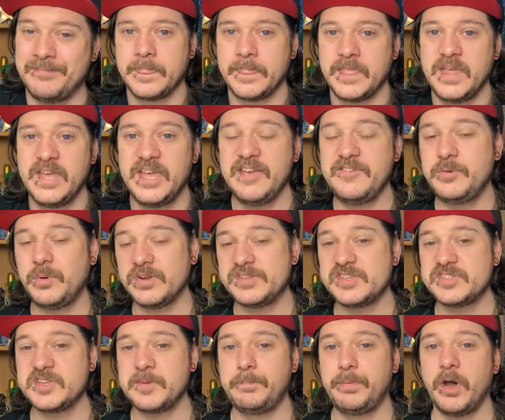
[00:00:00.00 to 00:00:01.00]
If you want to
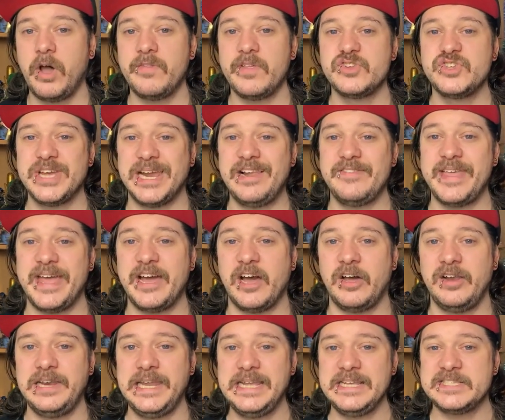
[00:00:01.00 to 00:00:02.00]
support the channel, there are
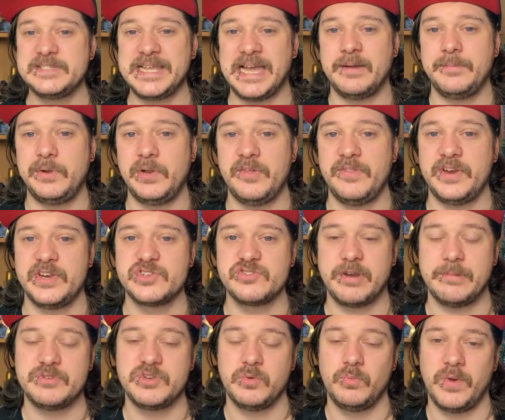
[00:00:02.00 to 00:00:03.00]
links down below in the
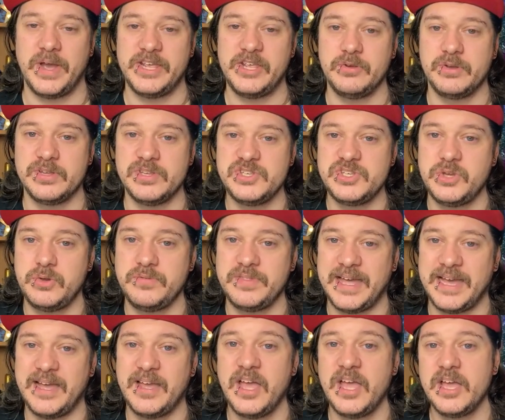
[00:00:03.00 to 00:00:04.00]
description where you can do
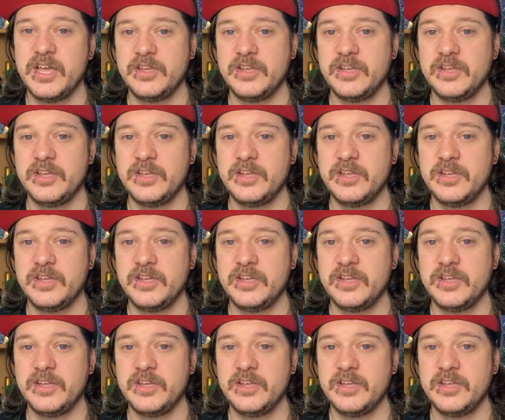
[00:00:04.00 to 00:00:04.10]
that.